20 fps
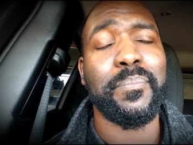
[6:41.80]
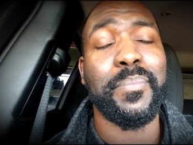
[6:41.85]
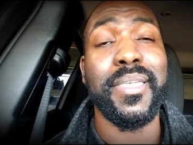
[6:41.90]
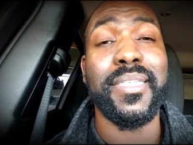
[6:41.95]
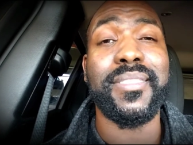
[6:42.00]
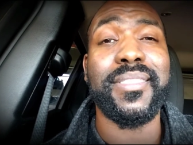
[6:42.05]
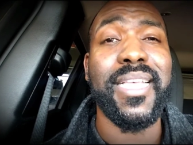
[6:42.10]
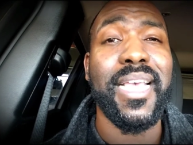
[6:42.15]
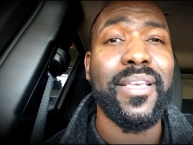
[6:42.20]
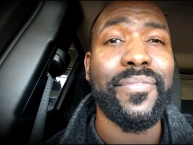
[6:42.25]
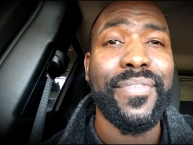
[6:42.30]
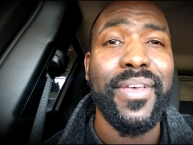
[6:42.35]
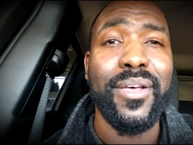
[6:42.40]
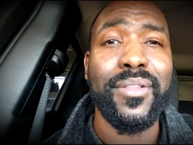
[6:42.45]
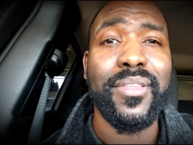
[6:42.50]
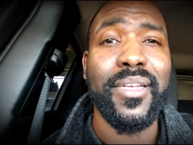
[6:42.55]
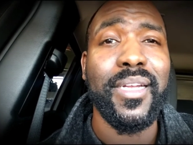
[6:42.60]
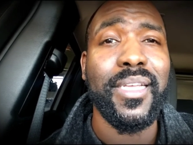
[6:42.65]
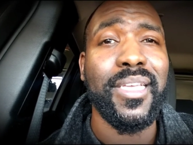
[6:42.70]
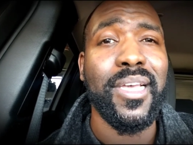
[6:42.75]
Be safe
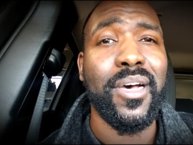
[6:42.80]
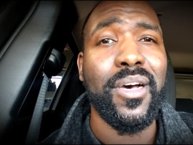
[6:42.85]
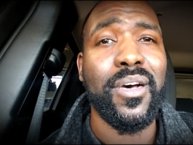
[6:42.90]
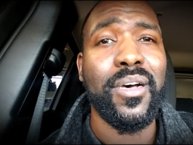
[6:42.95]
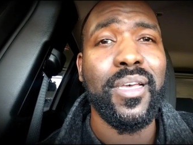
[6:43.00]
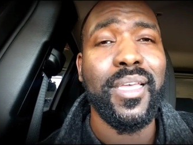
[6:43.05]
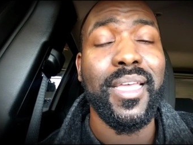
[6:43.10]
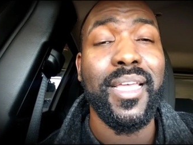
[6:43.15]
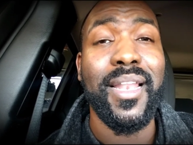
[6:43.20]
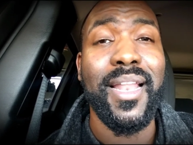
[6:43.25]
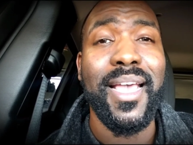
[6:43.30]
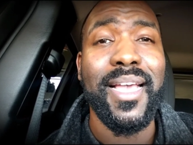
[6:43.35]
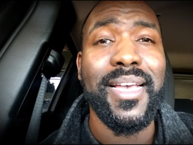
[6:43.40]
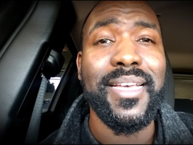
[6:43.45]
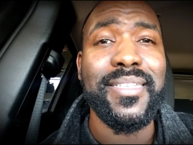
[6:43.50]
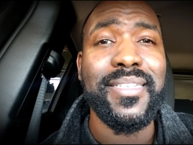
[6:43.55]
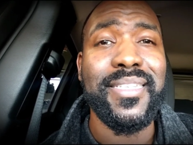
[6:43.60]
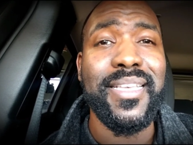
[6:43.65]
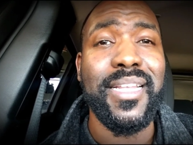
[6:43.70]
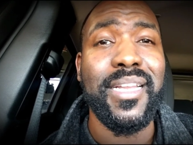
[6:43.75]
out there, y'all. And like
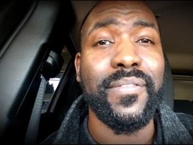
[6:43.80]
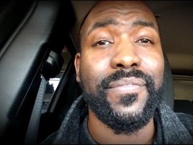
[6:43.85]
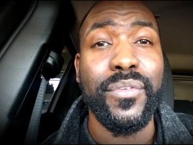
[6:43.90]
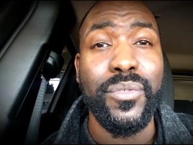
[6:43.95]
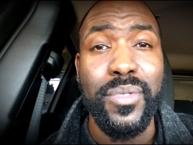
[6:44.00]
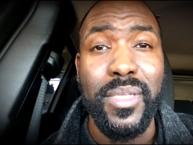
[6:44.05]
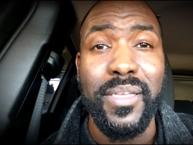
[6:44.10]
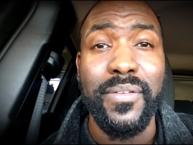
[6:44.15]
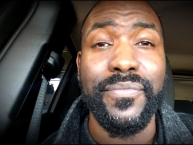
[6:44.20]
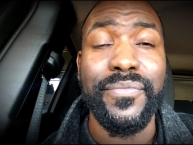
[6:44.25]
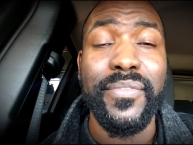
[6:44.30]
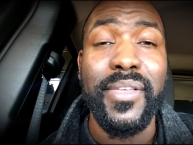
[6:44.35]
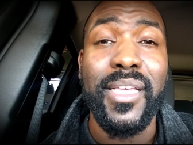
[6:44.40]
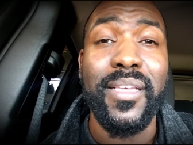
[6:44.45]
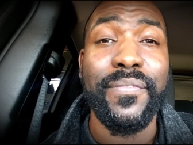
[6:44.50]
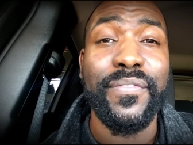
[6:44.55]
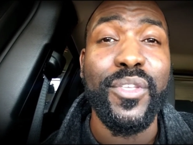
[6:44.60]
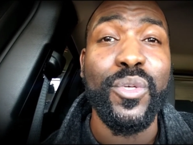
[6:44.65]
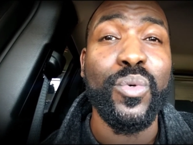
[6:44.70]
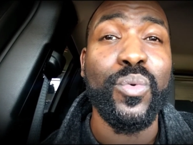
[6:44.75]
I said,
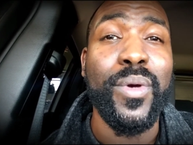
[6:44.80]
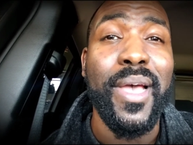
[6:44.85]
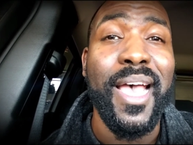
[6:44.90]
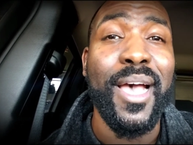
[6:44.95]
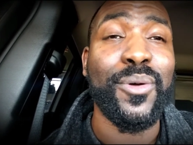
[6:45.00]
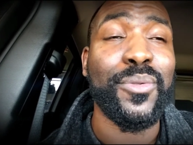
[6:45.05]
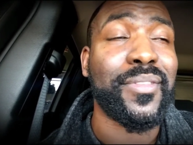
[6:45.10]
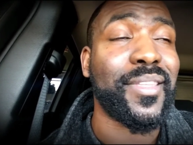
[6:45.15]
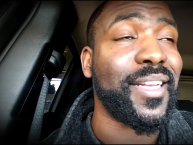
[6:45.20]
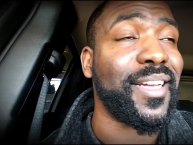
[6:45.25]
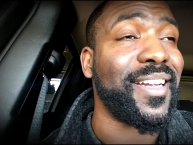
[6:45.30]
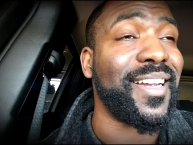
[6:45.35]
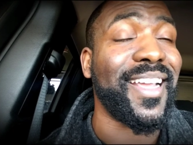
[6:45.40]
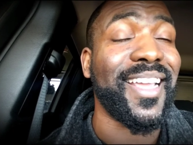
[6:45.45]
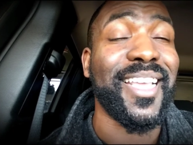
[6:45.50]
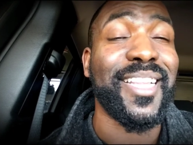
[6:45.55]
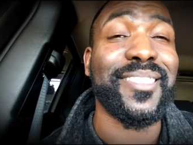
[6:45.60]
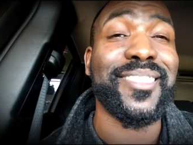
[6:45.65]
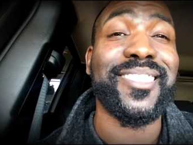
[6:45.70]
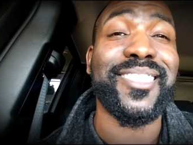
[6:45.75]
if you out there
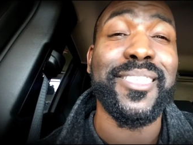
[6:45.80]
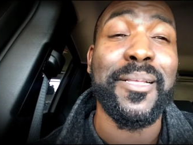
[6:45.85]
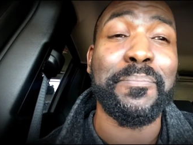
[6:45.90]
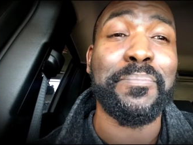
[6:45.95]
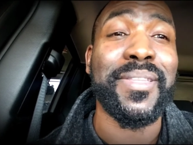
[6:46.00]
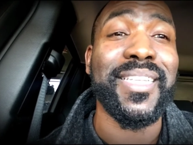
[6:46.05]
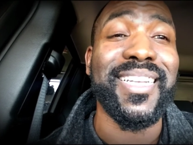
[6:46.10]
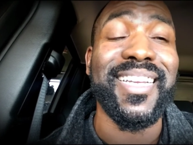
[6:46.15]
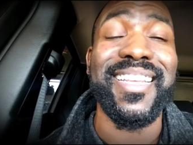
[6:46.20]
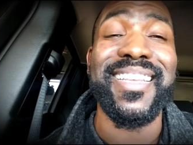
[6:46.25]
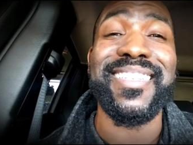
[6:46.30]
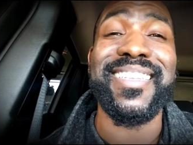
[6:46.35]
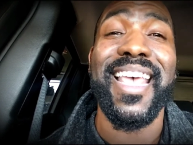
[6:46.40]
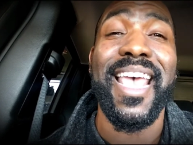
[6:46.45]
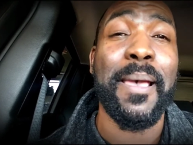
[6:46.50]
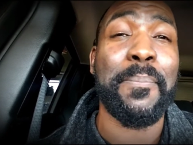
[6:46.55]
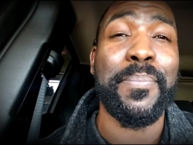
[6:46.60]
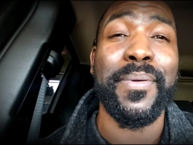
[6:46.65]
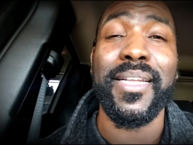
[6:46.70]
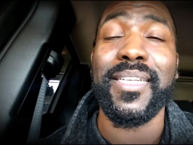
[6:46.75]
and something is
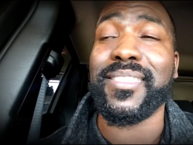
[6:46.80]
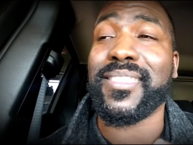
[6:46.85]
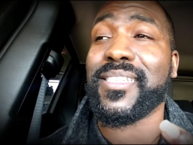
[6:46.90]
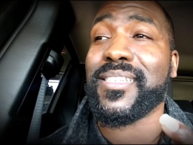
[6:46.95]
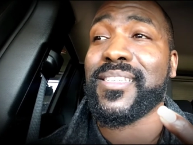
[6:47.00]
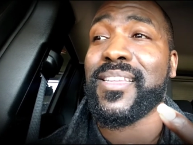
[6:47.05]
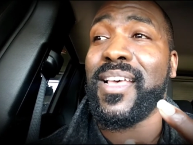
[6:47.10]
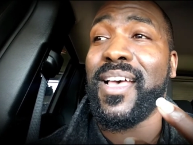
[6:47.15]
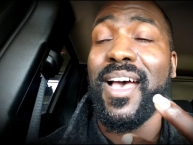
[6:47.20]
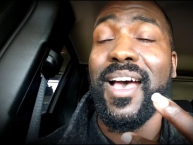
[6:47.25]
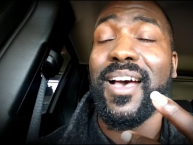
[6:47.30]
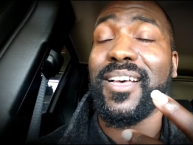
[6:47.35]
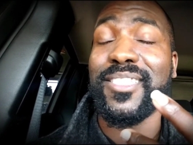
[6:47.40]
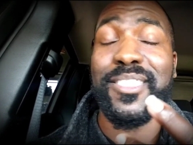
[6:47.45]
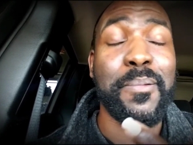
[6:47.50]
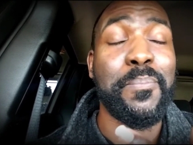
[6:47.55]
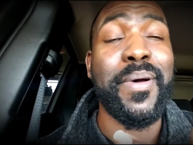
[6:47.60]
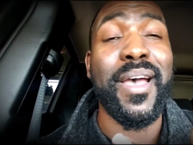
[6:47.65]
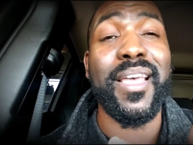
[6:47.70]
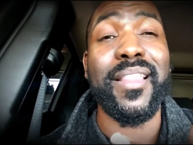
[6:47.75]
happening to
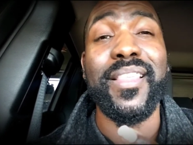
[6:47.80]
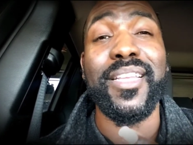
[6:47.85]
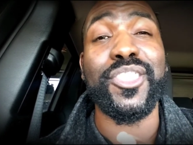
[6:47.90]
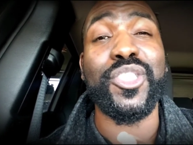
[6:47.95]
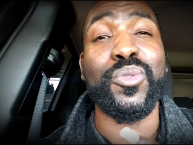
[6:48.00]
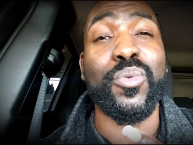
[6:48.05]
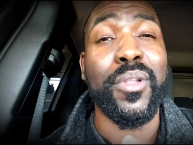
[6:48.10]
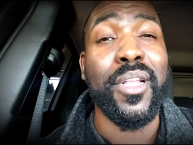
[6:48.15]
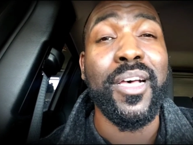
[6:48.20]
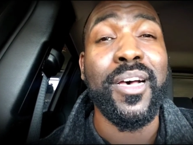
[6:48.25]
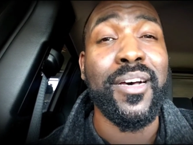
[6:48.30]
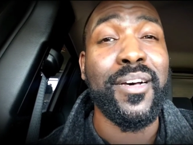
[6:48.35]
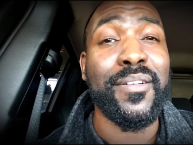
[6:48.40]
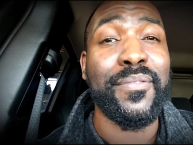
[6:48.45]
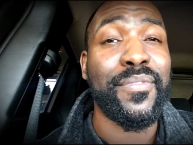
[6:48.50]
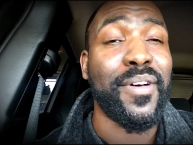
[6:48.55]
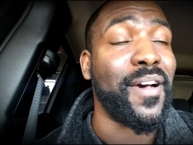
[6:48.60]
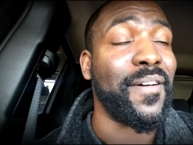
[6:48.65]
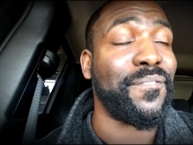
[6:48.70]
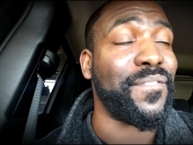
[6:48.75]
somebody that you
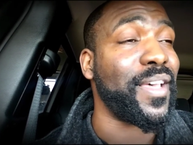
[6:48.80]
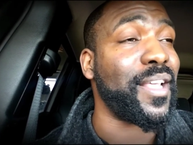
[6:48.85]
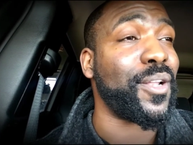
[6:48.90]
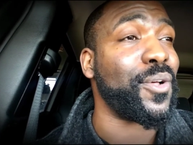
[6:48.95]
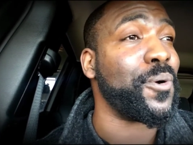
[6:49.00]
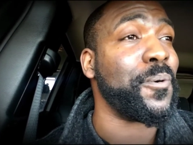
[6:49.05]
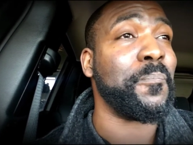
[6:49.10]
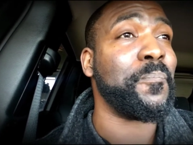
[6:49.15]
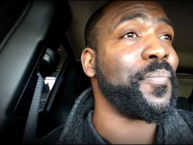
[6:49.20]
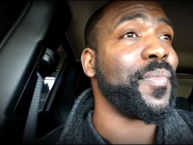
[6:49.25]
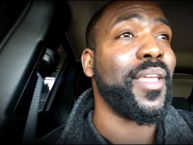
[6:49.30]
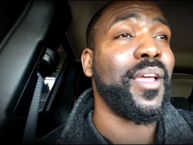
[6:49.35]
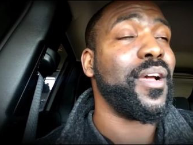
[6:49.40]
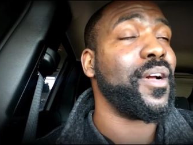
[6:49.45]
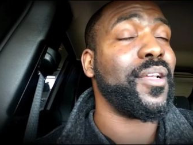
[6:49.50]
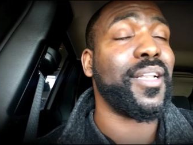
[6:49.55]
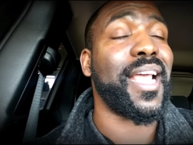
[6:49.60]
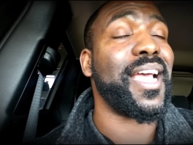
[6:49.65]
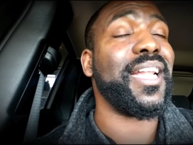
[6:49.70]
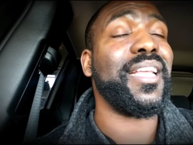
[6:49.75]
love, a fellow,
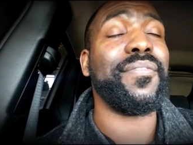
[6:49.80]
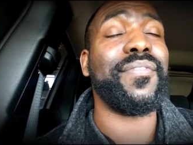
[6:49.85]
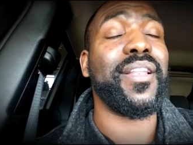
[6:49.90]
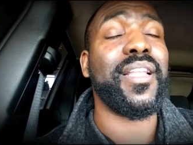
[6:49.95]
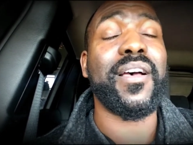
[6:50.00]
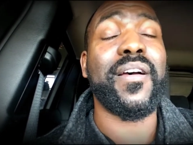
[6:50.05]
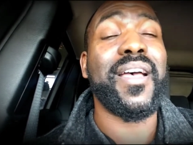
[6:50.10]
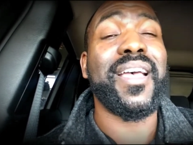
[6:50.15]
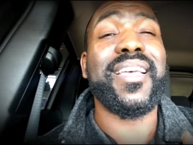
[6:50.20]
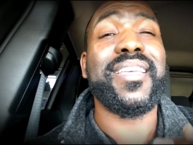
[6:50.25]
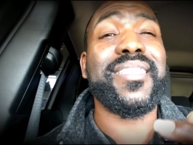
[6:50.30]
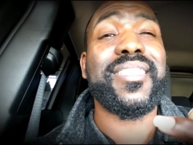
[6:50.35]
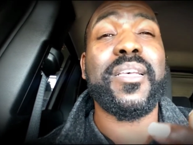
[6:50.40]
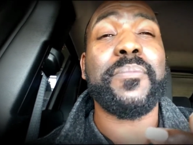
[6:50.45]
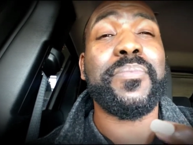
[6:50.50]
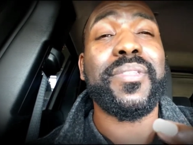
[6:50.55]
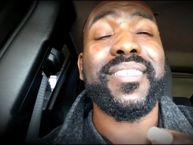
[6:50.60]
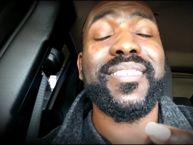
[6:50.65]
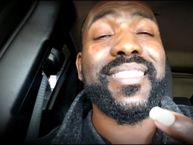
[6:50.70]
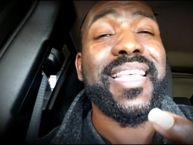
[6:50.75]
not even love,
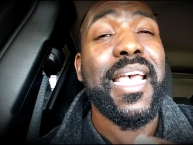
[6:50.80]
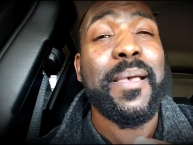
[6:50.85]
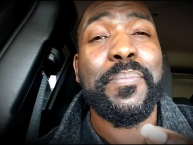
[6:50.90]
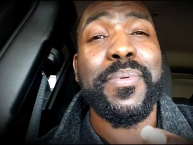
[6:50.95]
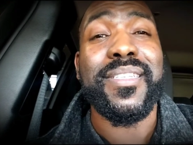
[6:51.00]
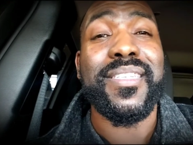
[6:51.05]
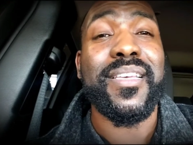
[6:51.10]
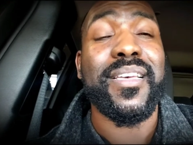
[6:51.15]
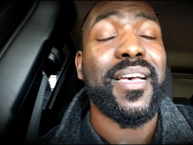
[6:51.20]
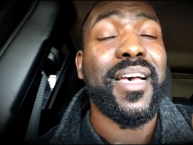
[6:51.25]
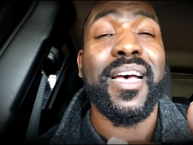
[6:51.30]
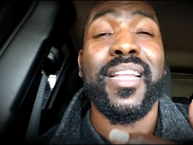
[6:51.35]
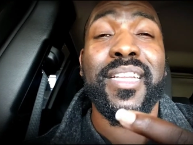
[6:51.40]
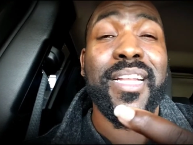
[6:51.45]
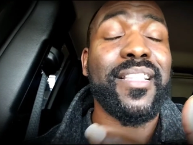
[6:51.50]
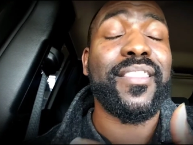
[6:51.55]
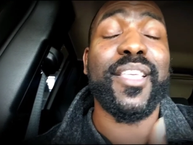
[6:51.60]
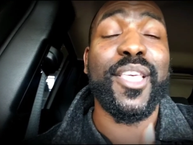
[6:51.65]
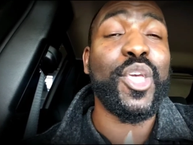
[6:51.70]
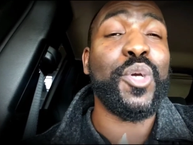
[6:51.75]
something's happened to
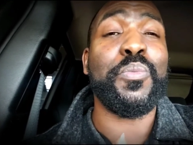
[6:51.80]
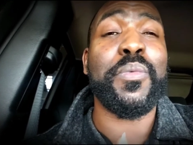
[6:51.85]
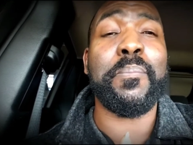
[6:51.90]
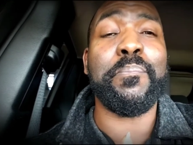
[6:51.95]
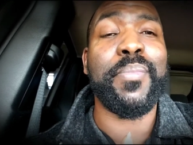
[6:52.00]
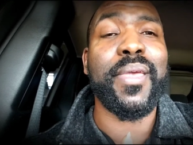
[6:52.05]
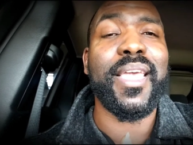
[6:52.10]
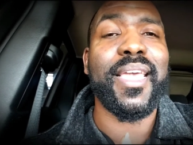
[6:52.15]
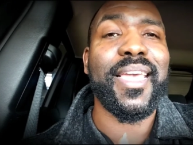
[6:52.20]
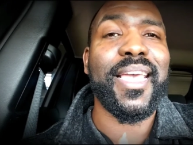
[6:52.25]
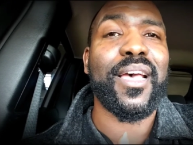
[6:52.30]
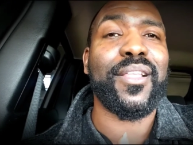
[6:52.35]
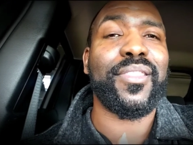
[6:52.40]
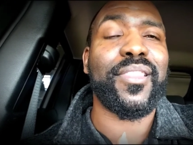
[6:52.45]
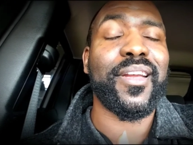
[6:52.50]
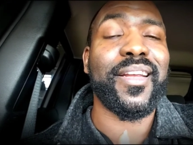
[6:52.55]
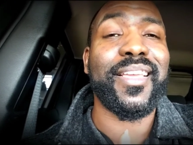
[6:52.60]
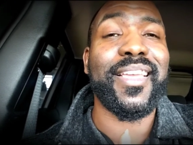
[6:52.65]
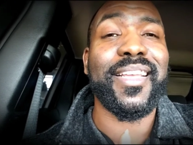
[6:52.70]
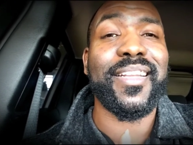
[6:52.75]
another human being
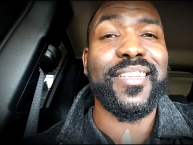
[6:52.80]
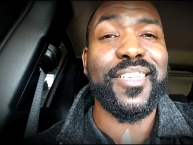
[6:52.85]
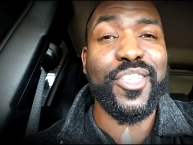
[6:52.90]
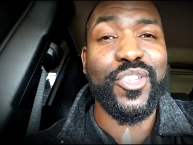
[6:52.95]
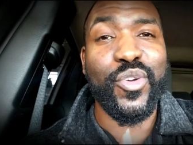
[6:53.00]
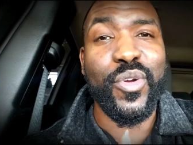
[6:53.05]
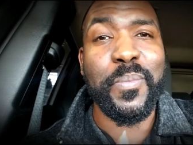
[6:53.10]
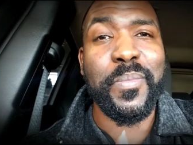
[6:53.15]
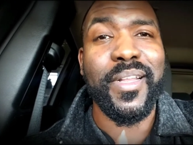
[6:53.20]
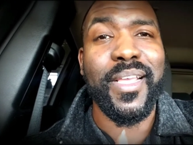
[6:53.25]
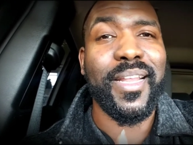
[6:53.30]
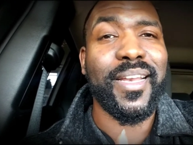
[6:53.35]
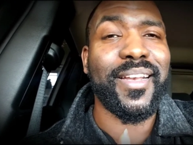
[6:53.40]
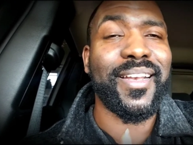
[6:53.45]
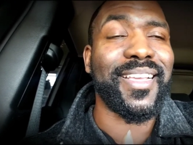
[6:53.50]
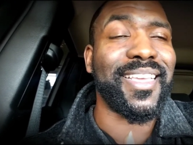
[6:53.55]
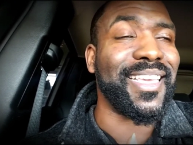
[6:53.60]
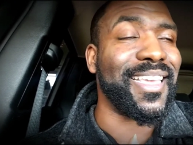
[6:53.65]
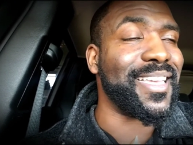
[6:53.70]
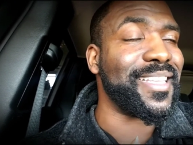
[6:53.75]
out there getting
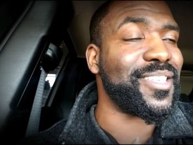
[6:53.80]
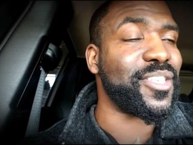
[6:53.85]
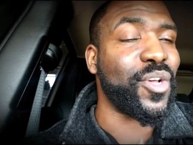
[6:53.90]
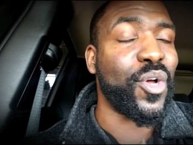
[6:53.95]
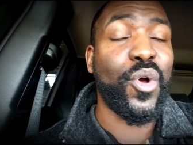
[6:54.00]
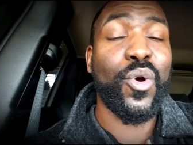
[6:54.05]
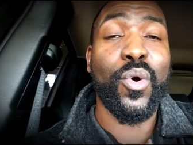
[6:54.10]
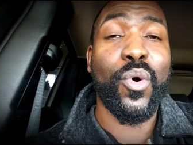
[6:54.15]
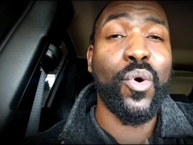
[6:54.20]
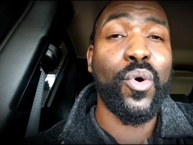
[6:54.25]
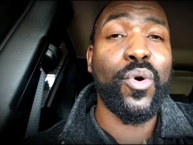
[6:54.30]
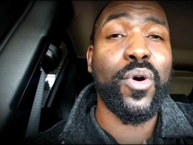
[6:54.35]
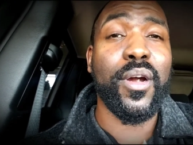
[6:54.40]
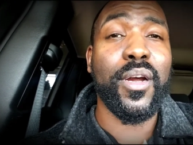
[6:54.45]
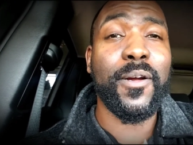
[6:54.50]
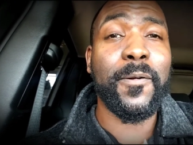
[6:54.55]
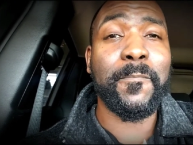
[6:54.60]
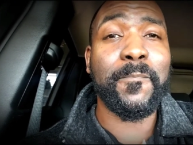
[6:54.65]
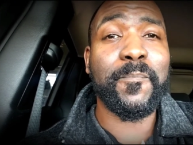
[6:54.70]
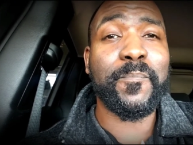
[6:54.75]
discriminated against
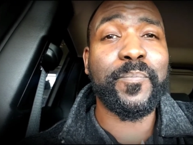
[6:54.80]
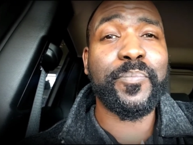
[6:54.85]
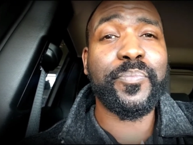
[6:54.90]
or